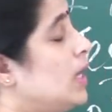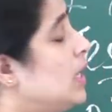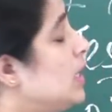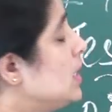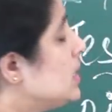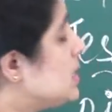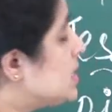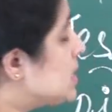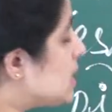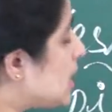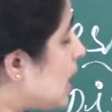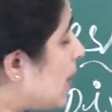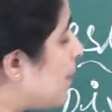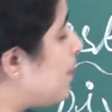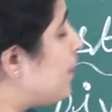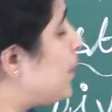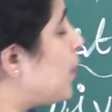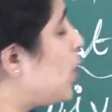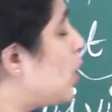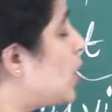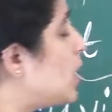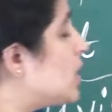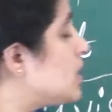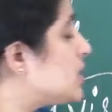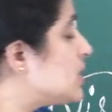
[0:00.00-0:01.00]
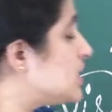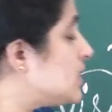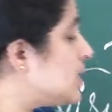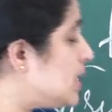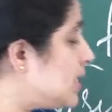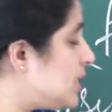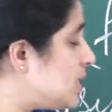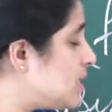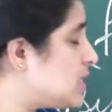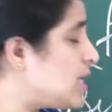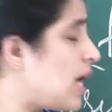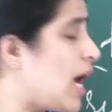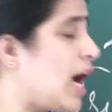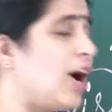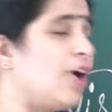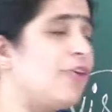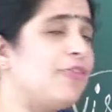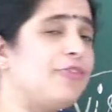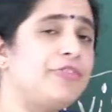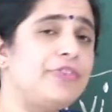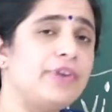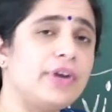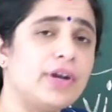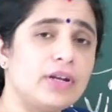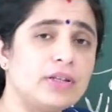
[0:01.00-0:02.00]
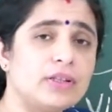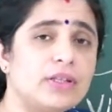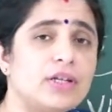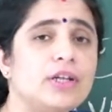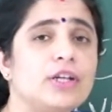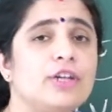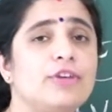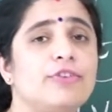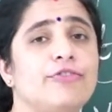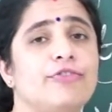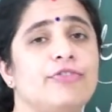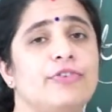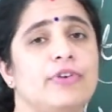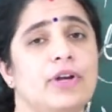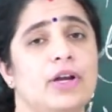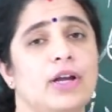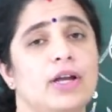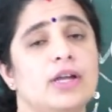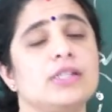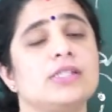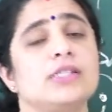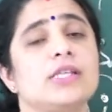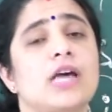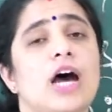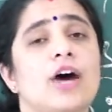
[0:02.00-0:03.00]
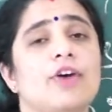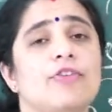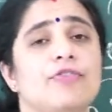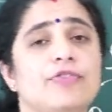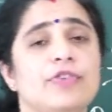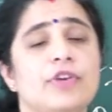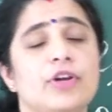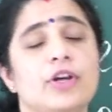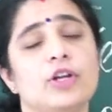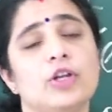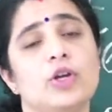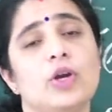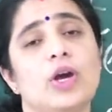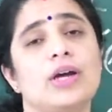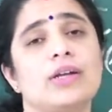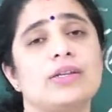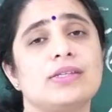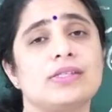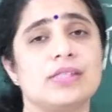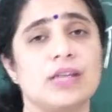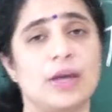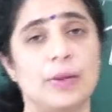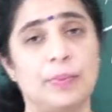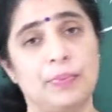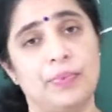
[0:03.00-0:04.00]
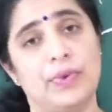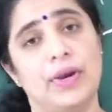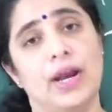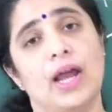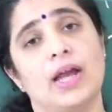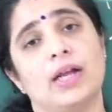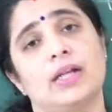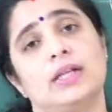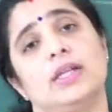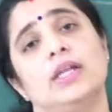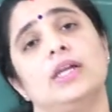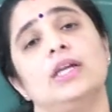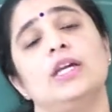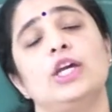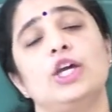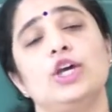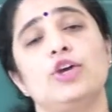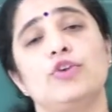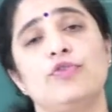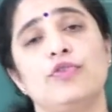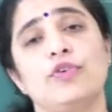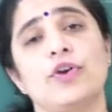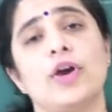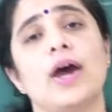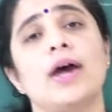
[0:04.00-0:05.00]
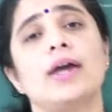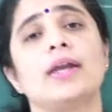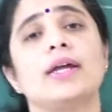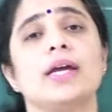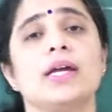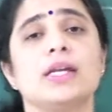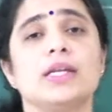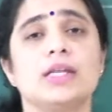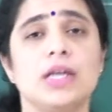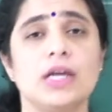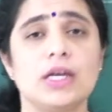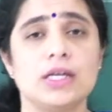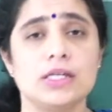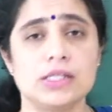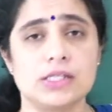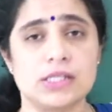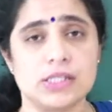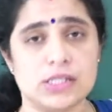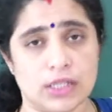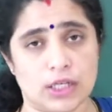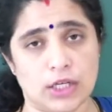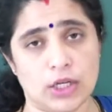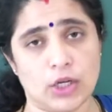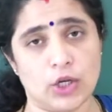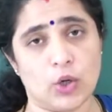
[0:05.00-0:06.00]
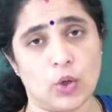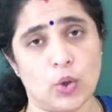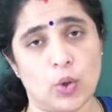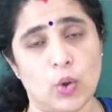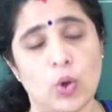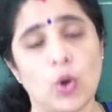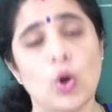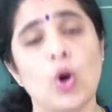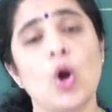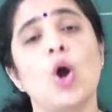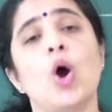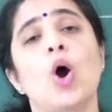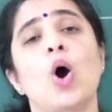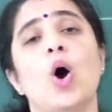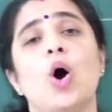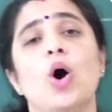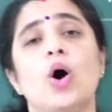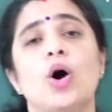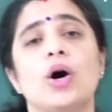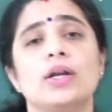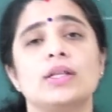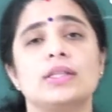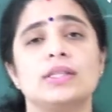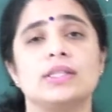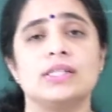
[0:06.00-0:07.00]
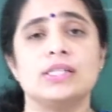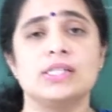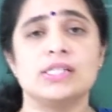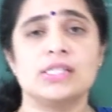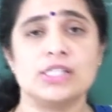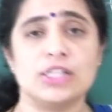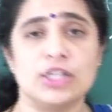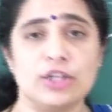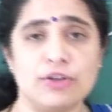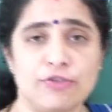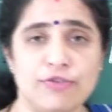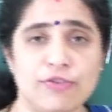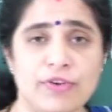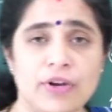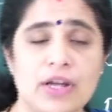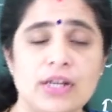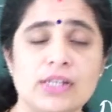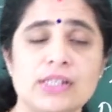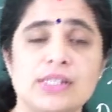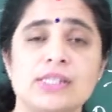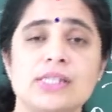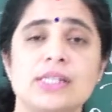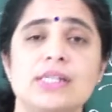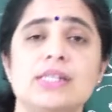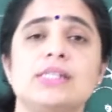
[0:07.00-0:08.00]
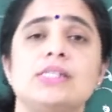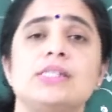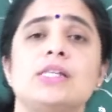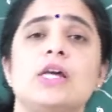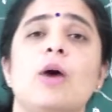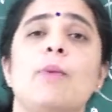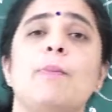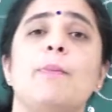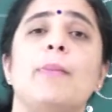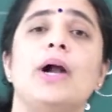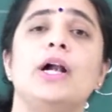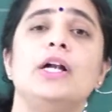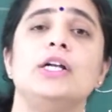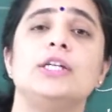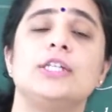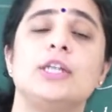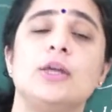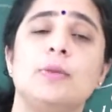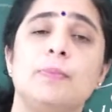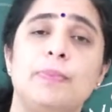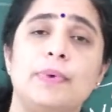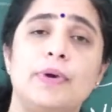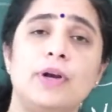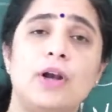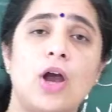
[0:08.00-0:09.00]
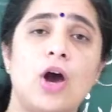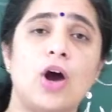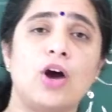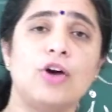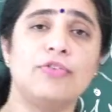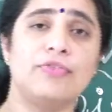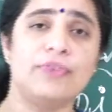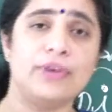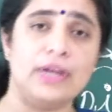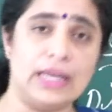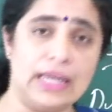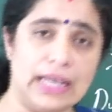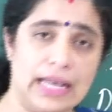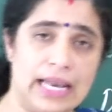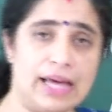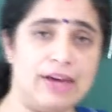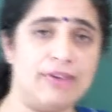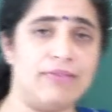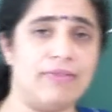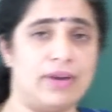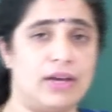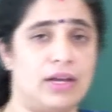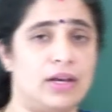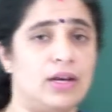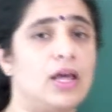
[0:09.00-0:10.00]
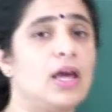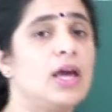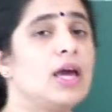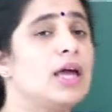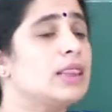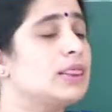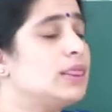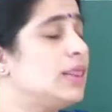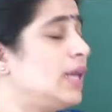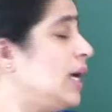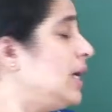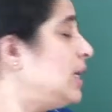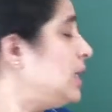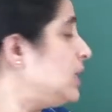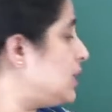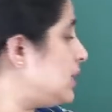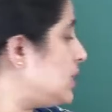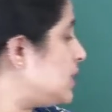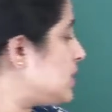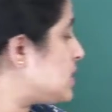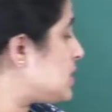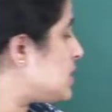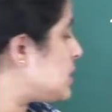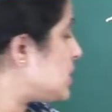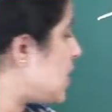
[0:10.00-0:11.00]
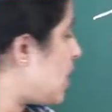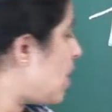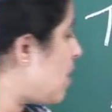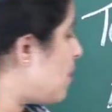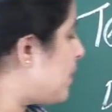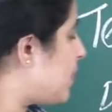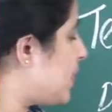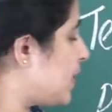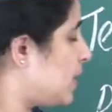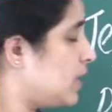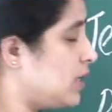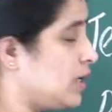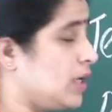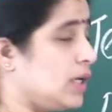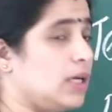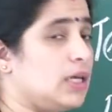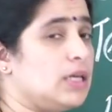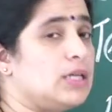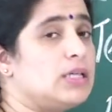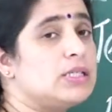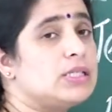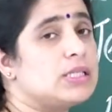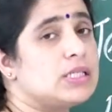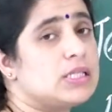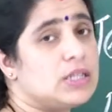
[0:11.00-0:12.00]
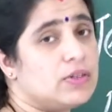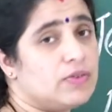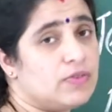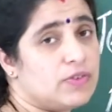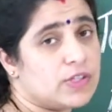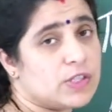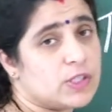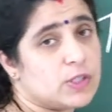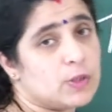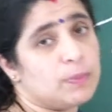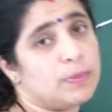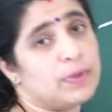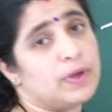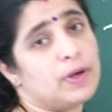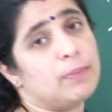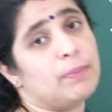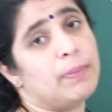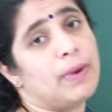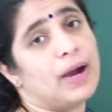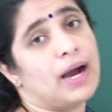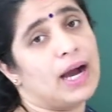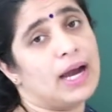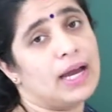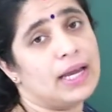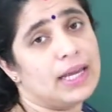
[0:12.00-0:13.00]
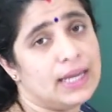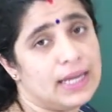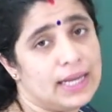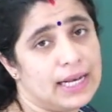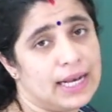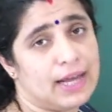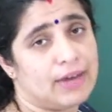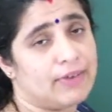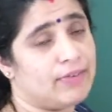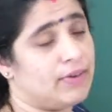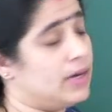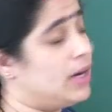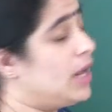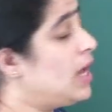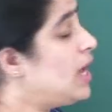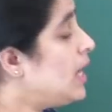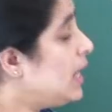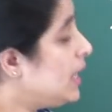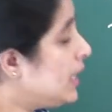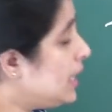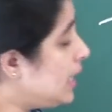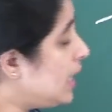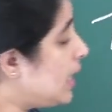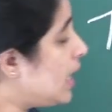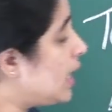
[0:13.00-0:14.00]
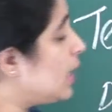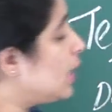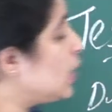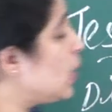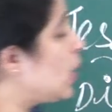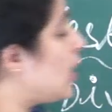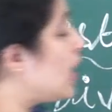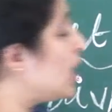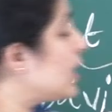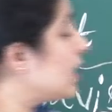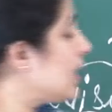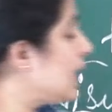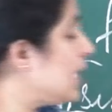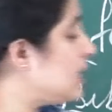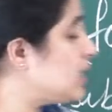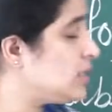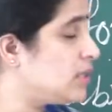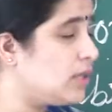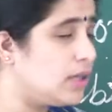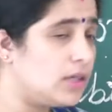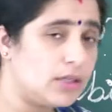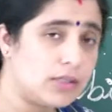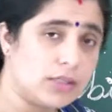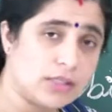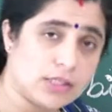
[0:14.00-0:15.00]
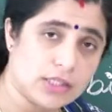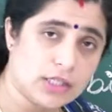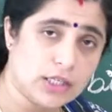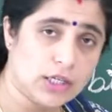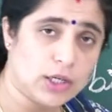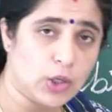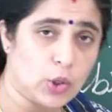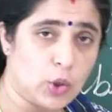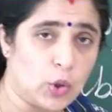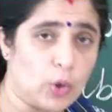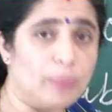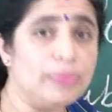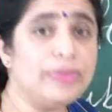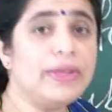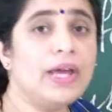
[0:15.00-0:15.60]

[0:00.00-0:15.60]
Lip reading: Suppose this after the difference, after you are subtracting, if you are getting 0 or this difference is a multiple of 11, then this number is divisible by 11. Here you are getting 0.